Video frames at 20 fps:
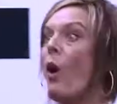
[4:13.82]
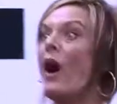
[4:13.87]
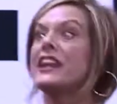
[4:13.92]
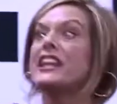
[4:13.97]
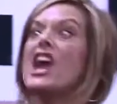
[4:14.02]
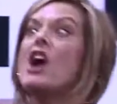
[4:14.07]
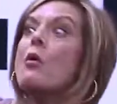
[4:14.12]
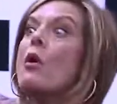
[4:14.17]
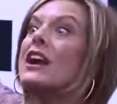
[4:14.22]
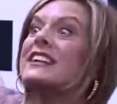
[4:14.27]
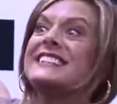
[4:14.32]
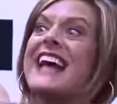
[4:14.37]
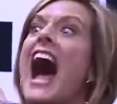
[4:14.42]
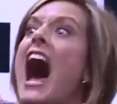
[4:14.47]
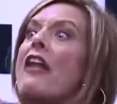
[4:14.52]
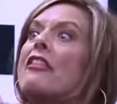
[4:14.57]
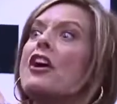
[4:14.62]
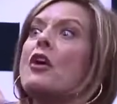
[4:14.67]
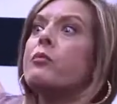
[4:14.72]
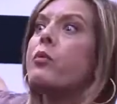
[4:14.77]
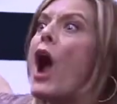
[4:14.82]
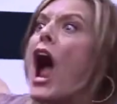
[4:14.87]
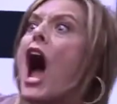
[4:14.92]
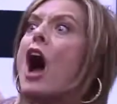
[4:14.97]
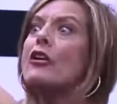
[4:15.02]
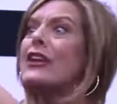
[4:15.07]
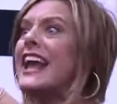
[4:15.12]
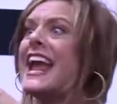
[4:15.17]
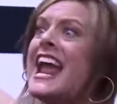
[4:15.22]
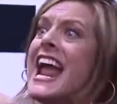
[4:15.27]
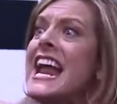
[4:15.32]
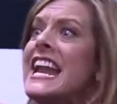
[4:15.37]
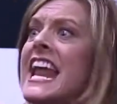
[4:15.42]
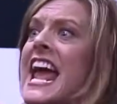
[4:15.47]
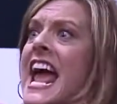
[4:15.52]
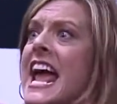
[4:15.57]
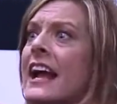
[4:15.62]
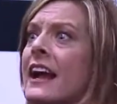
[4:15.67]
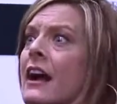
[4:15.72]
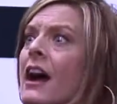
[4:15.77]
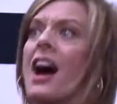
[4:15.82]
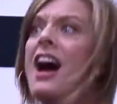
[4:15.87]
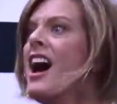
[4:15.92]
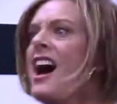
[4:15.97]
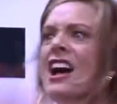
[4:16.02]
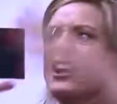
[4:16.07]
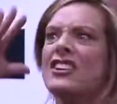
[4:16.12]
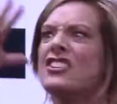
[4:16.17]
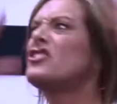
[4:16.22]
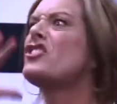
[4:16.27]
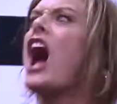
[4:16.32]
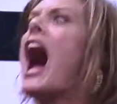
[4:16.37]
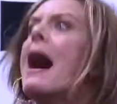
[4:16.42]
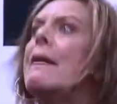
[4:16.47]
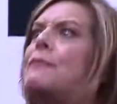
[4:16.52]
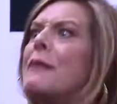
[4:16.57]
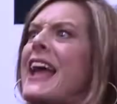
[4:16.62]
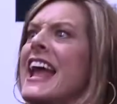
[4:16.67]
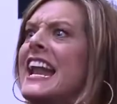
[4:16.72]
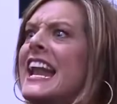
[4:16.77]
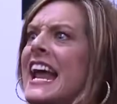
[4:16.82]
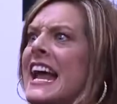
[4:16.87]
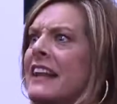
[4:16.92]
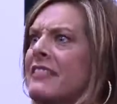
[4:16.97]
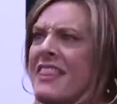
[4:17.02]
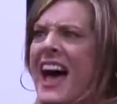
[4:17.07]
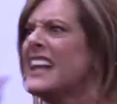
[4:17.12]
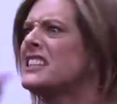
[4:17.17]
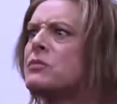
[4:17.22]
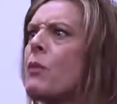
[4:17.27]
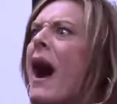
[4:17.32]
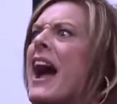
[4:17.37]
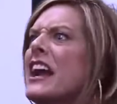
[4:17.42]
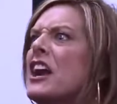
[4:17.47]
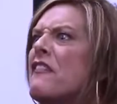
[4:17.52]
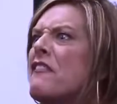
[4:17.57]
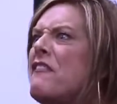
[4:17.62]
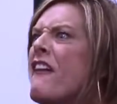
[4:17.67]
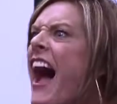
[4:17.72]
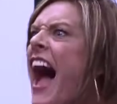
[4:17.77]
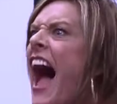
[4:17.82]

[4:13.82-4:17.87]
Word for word: Well, you were down the road eating! Stop eating! That's why you're